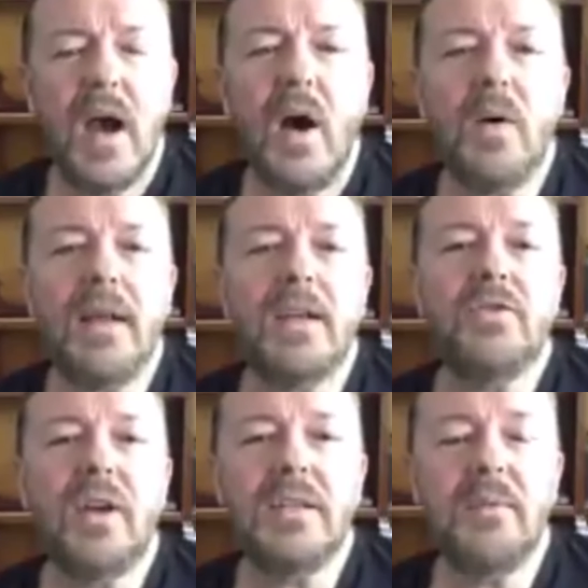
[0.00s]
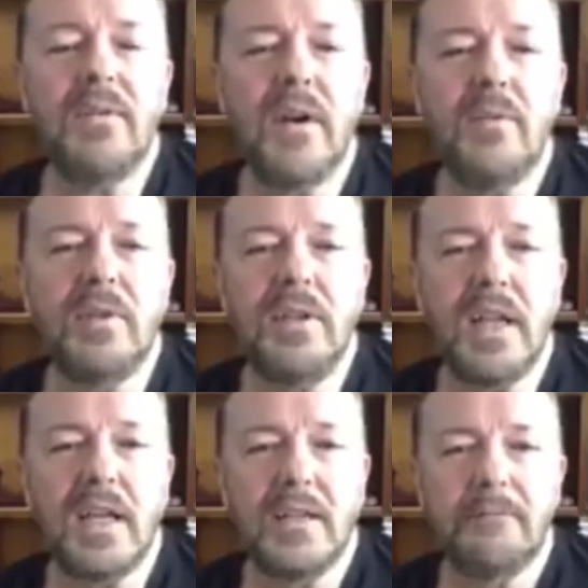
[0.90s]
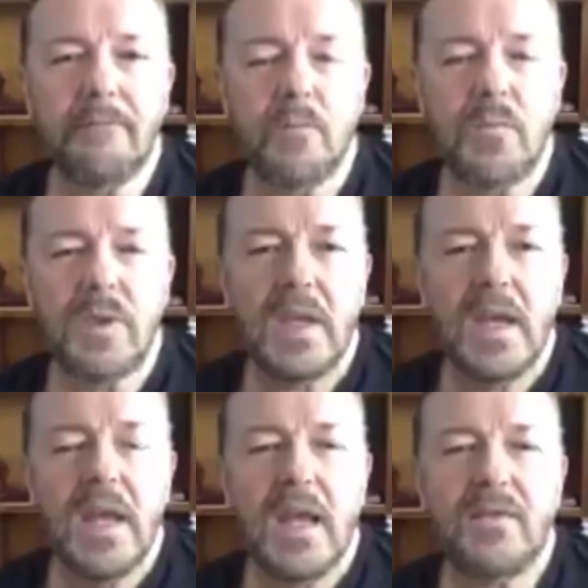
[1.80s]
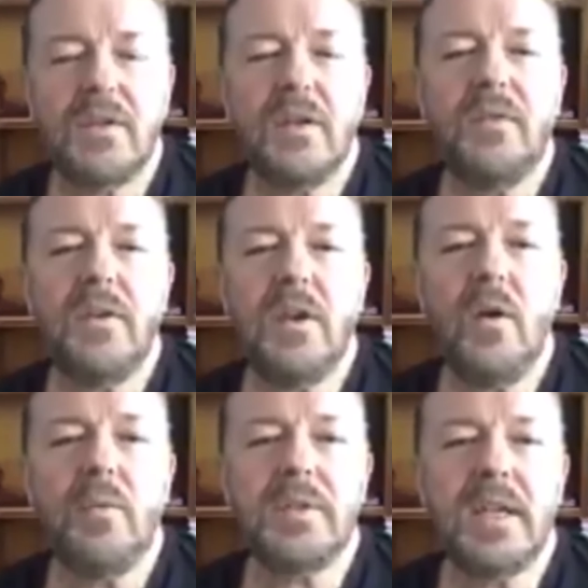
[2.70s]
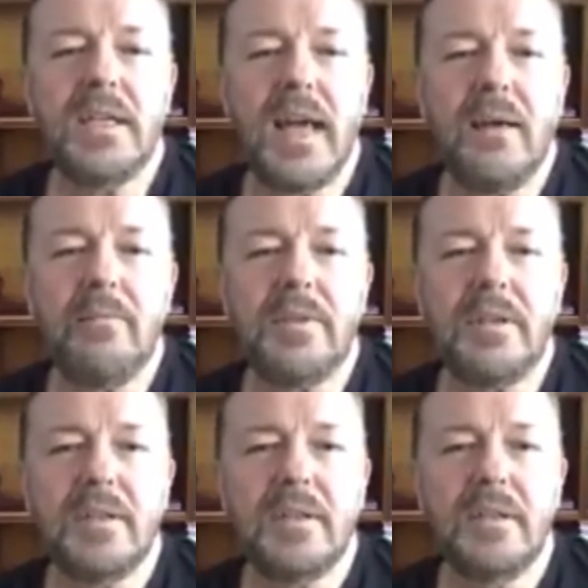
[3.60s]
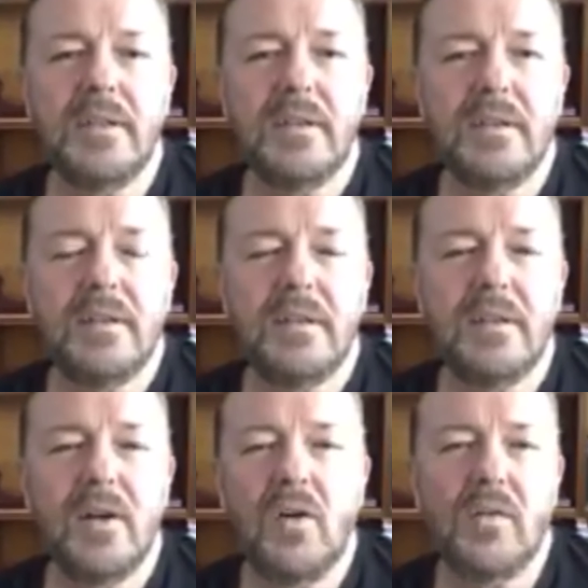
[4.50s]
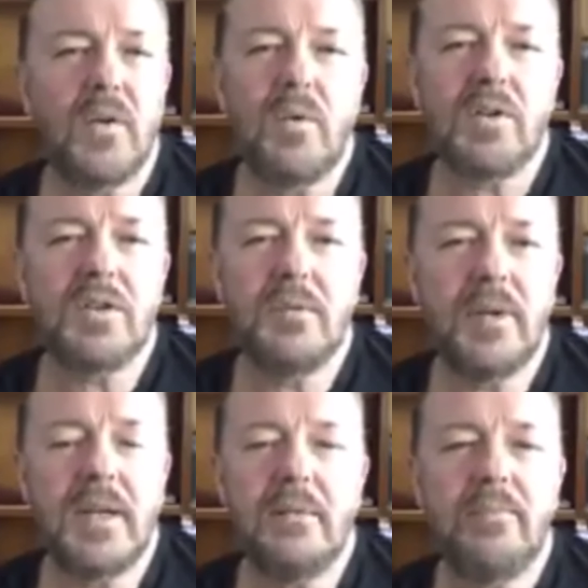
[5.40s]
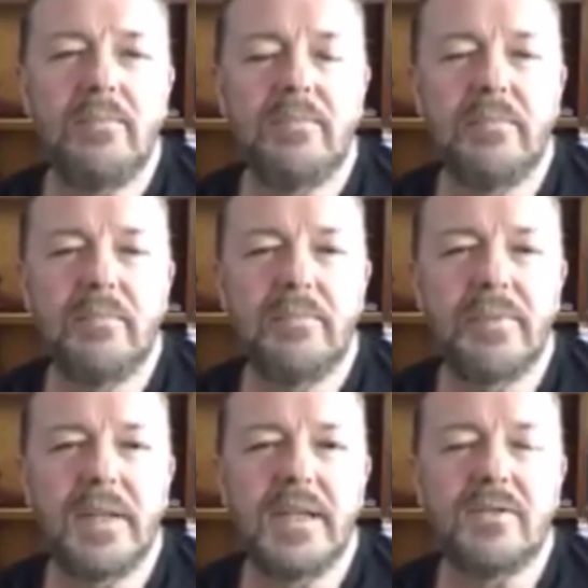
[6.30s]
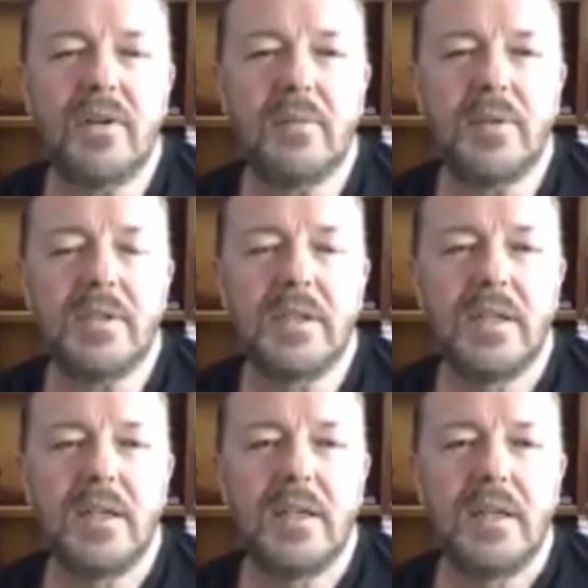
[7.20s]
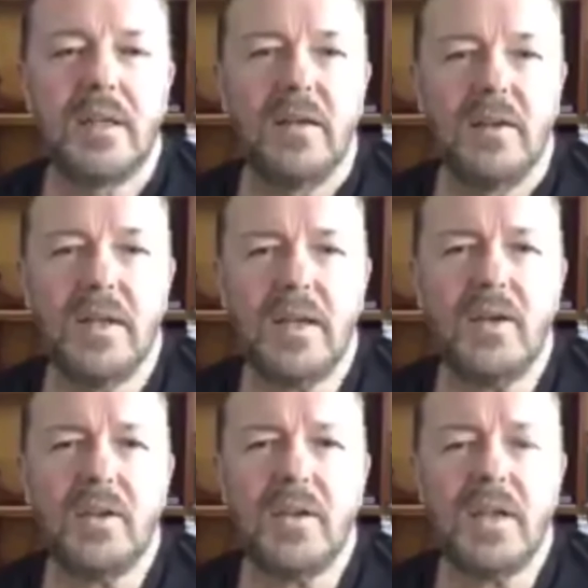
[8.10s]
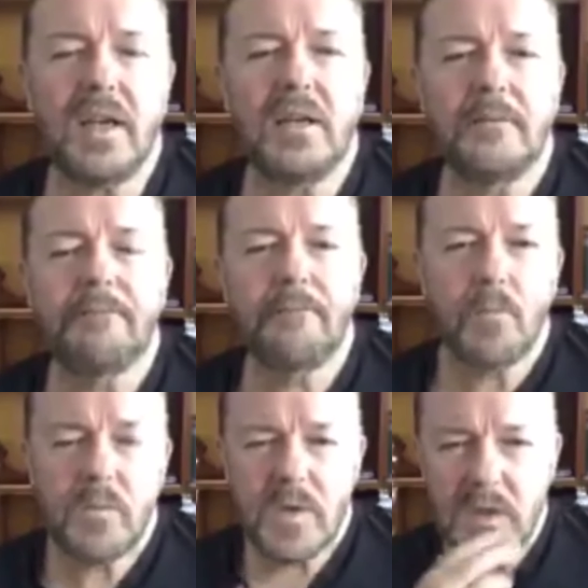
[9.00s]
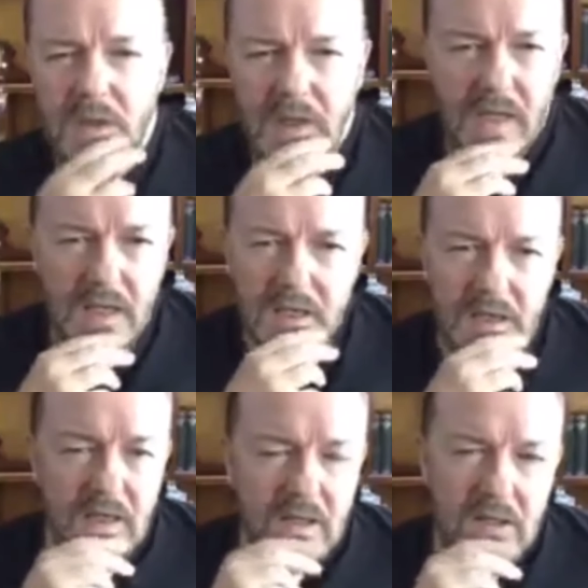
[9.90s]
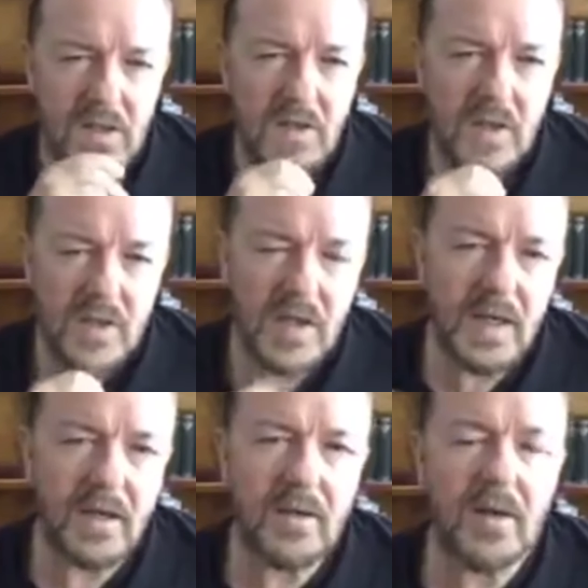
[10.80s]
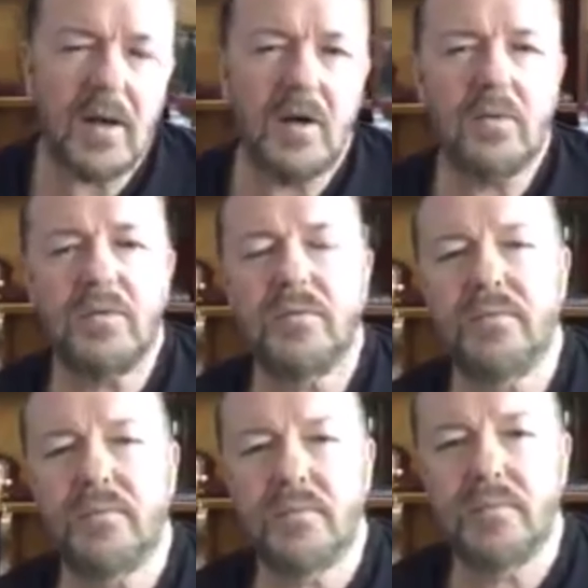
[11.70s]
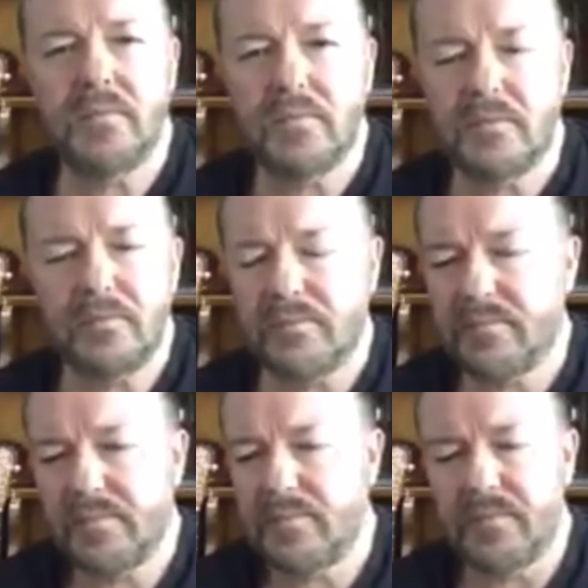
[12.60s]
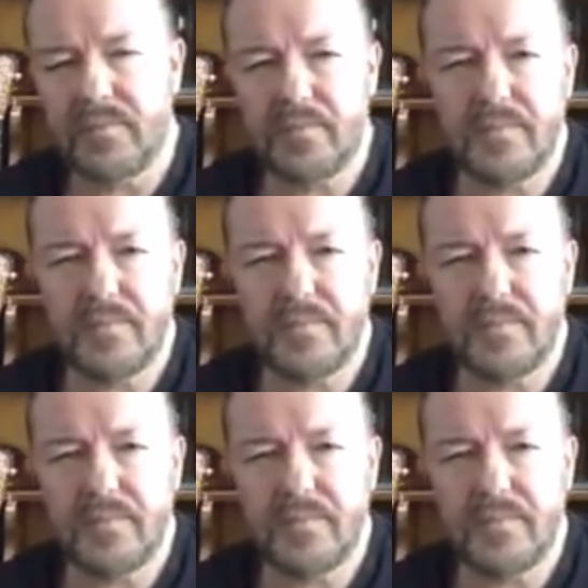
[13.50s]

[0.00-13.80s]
So what? What would they do? Oh, well, they could trace my phone, couldn't they? If, if you know I was kidnapped, or if I watched too many police dramas, I think you could, couldn't you? You get out of